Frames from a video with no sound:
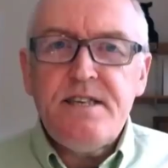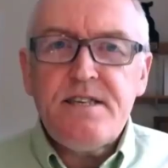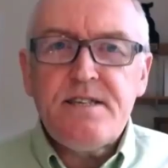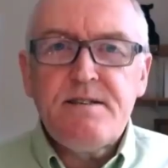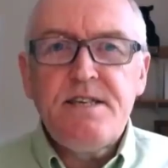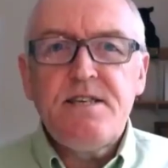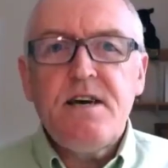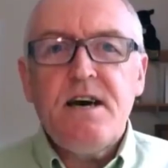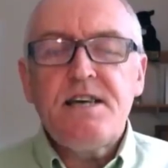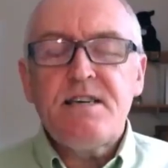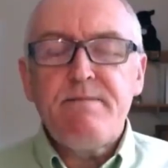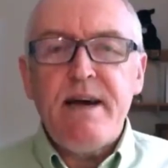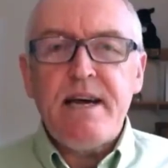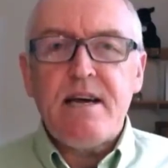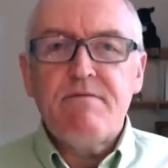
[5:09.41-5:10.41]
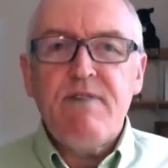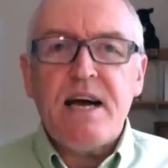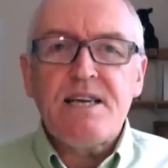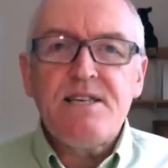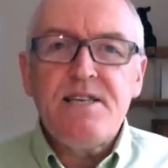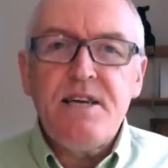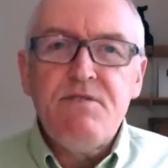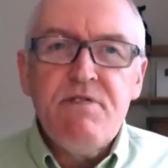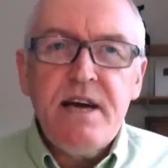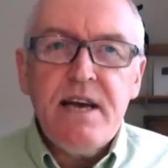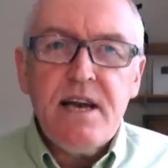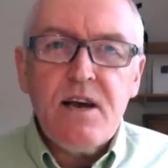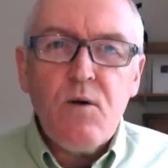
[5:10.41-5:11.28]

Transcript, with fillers: this desire to make a vaccine really